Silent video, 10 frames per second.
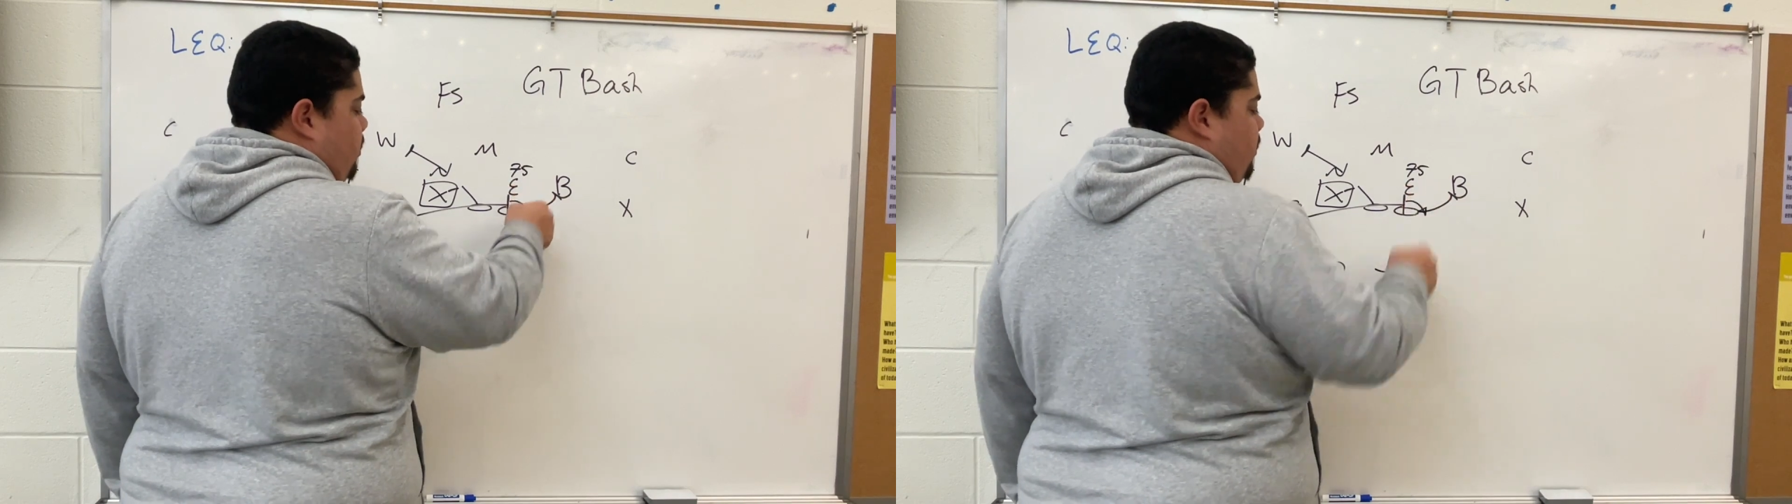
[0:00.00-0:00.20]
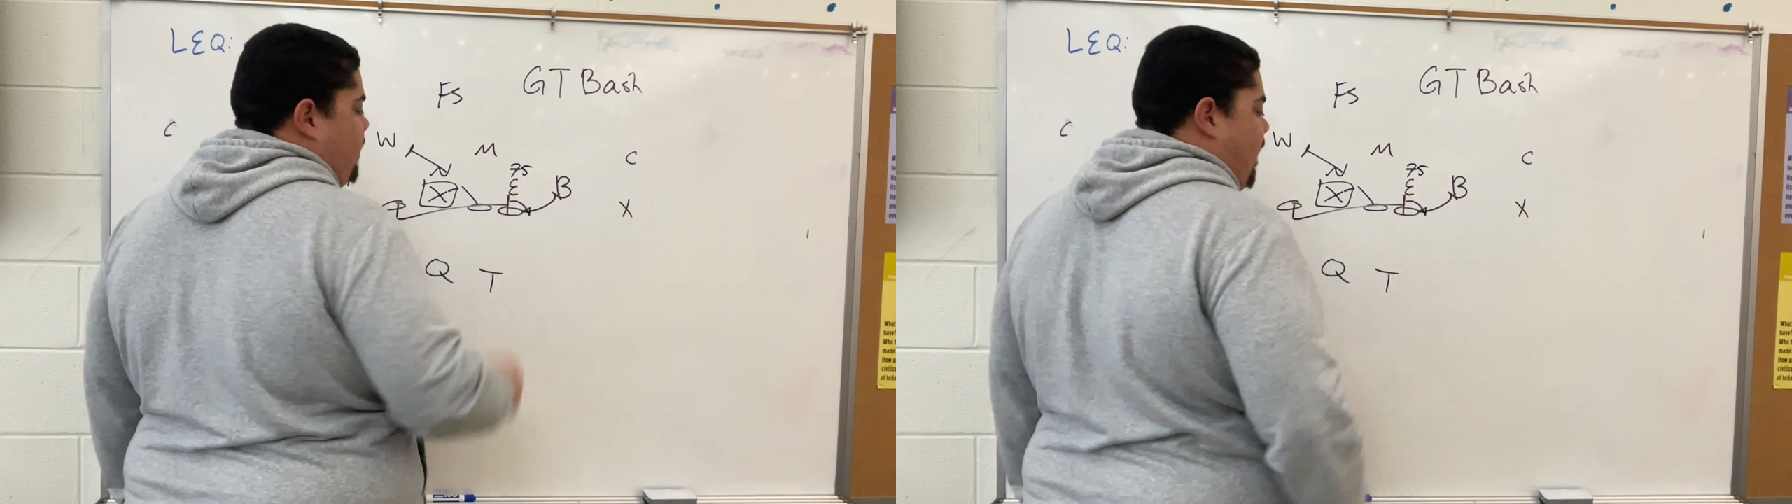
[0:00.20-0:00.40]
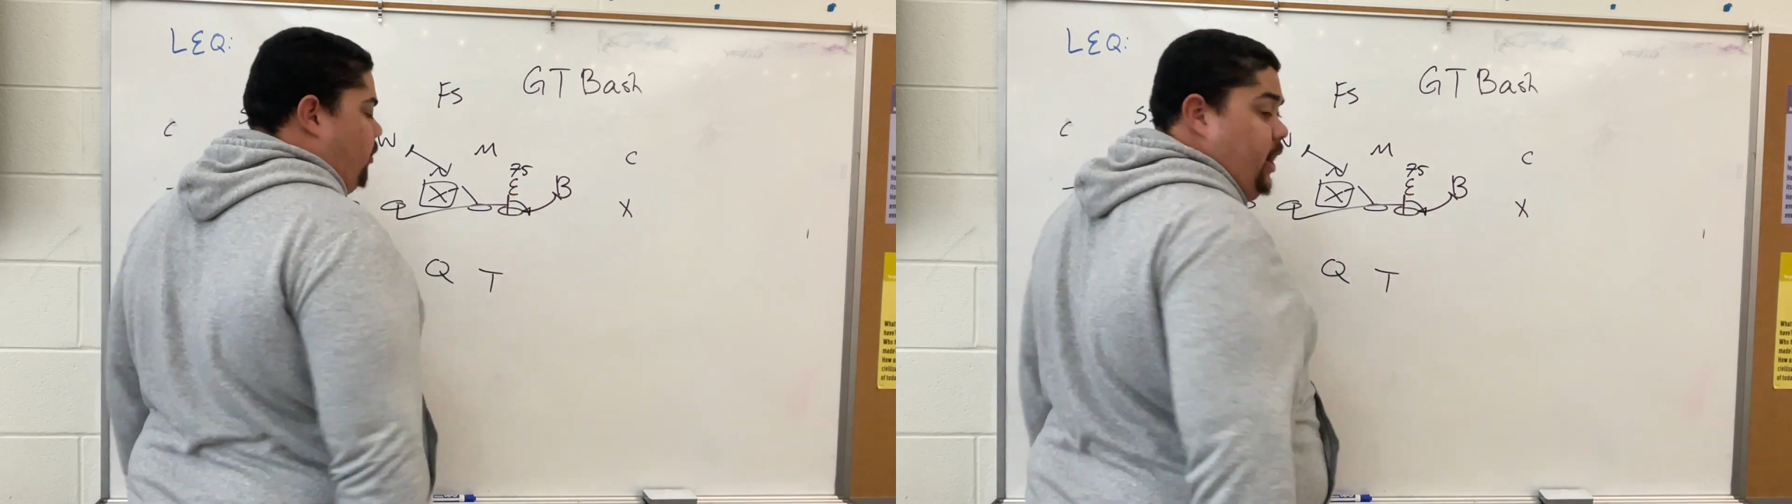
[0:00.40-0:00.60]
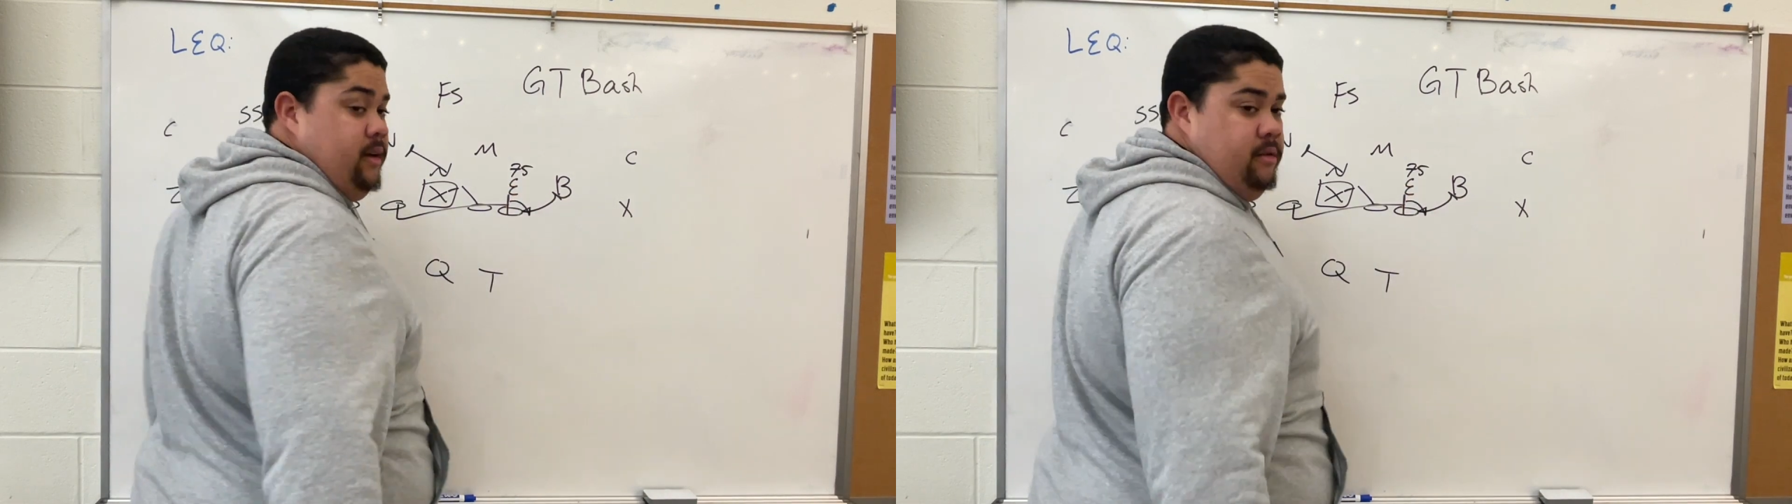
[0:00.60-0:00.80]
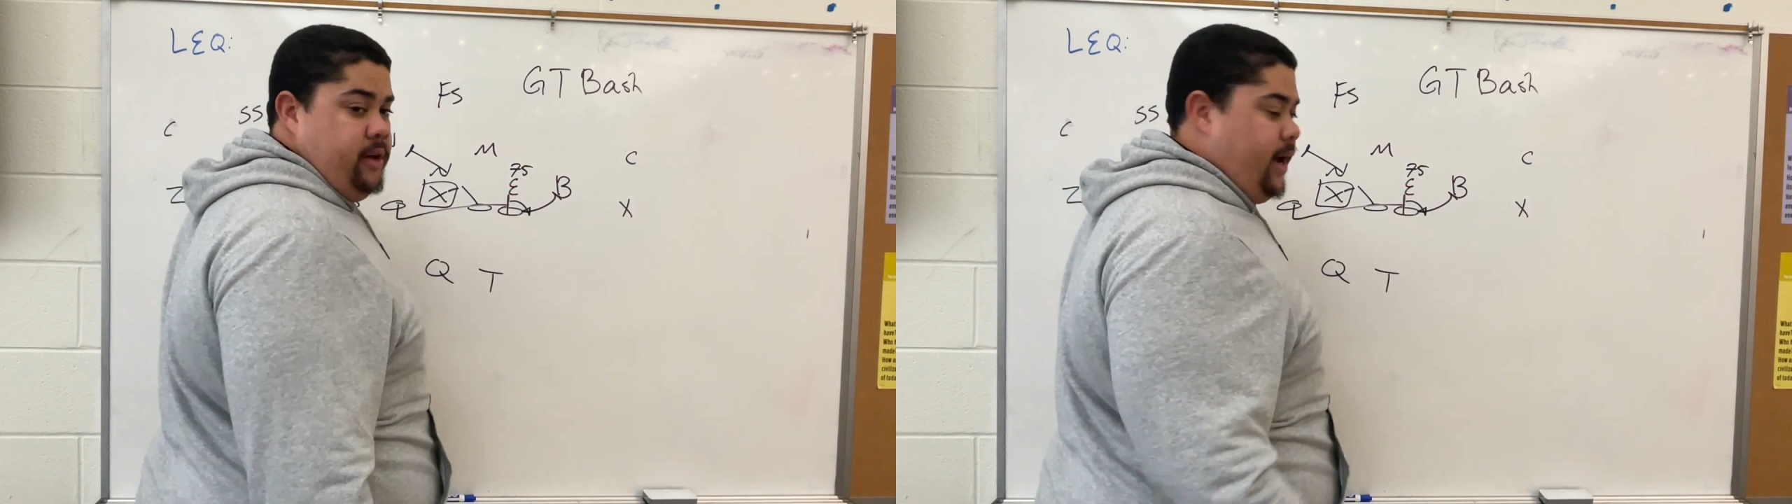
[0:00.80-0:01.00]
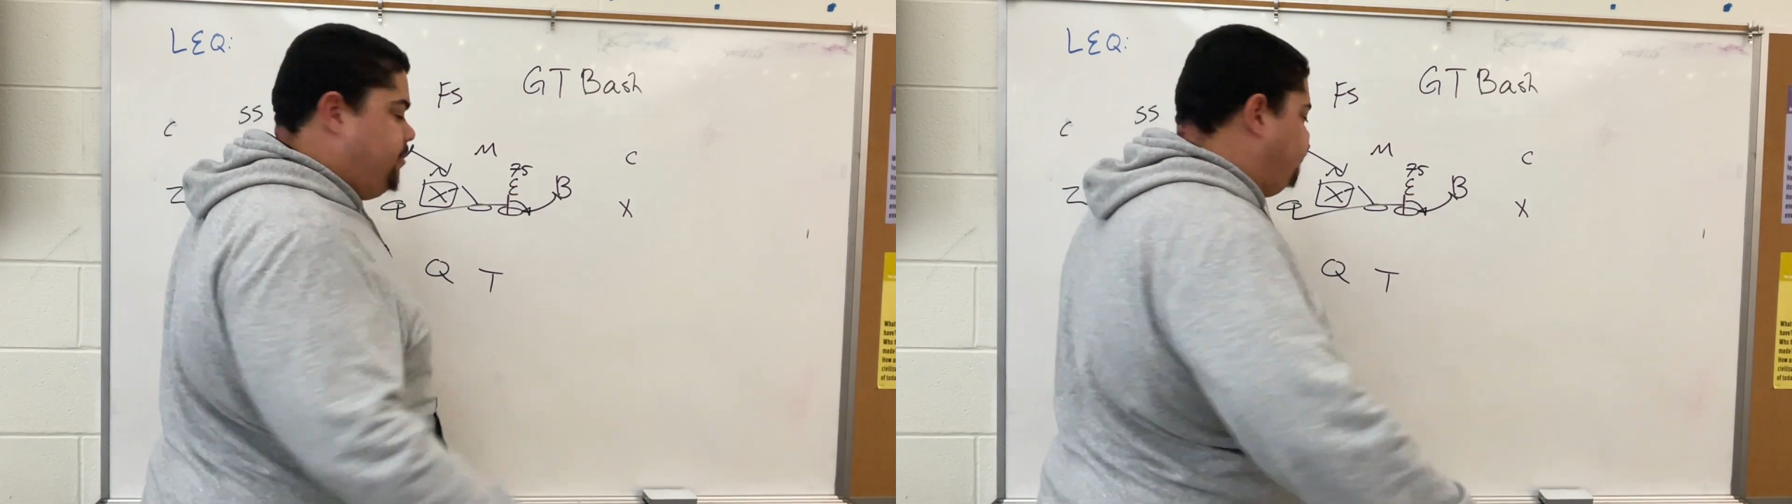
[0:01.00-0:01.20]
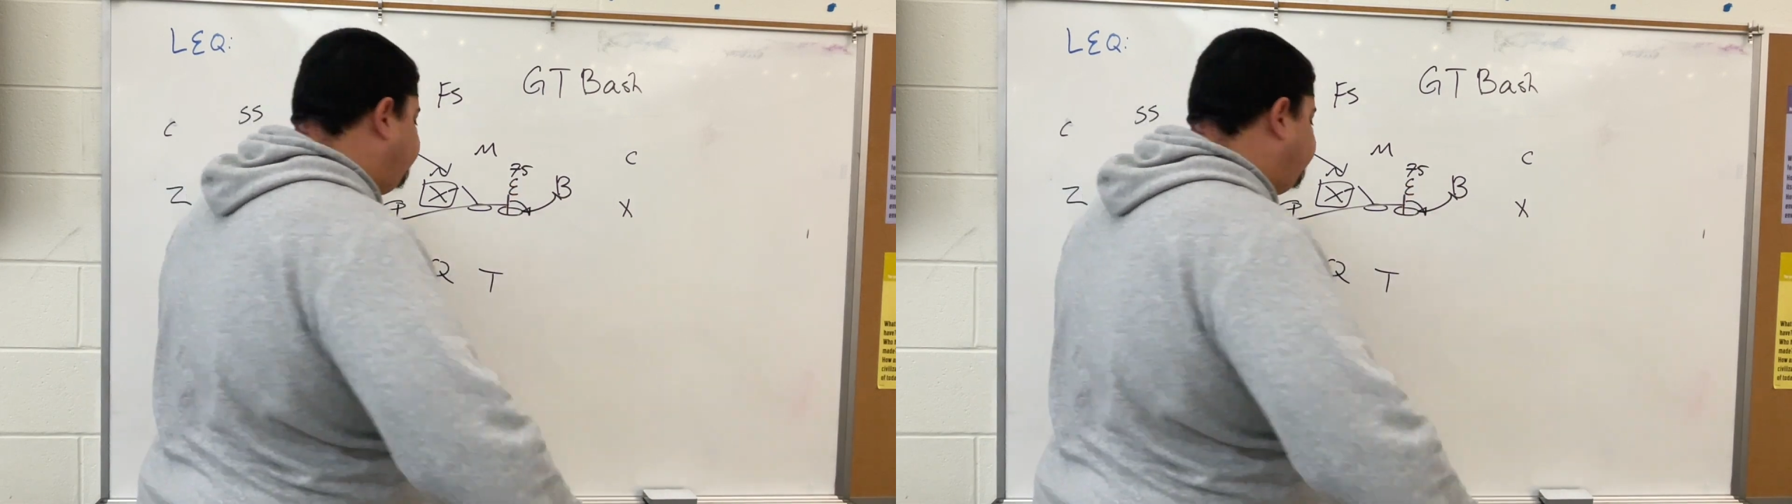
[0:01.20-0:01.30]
that way, okay?